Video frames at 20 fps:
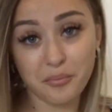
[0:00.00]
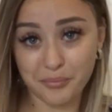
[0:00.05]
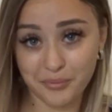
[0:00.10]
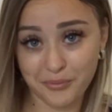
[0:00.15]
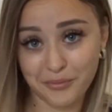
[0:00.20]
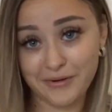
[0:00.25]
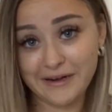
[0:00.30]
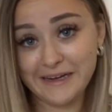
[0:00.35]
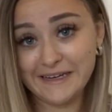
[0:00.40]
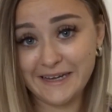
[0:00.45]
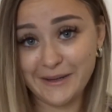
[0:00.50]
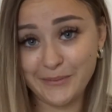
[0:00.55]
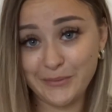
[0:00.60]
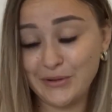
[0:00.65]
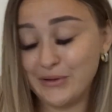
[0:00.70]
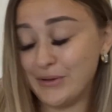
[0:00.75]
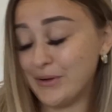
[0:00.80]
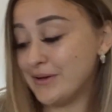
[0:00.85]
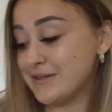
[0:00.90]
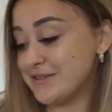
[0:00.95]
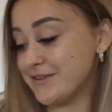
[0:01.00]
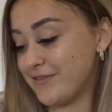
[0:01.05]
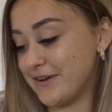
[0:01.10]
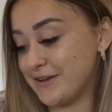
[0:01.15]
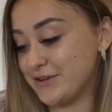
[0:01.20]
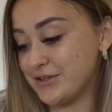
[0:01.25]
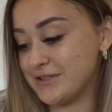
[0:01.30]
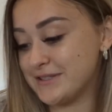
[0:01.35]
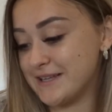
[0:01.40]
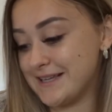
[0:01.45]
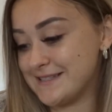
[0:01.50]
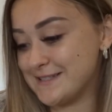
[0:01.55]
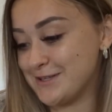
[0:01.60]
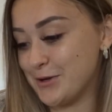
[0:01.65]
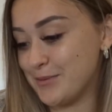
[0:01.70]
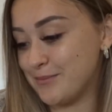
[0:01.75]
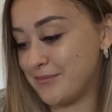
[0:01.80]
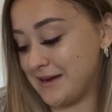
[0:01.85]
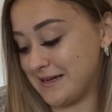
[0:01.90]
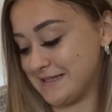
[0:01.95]
pretty damn close if I do say
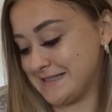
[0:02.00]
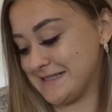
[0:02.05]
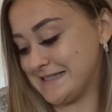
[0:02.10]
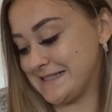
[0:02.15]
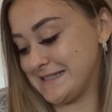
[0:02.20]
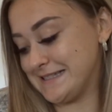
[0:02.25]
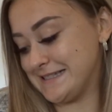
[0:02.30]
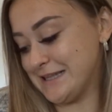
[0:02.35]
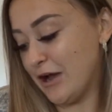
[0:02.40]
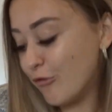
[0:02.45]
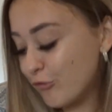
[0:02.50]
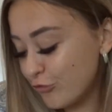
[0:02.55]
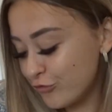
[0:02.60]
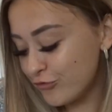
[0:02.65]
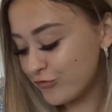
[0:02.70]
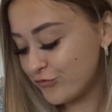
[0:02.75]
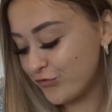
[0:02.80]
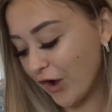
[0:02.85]
so myself.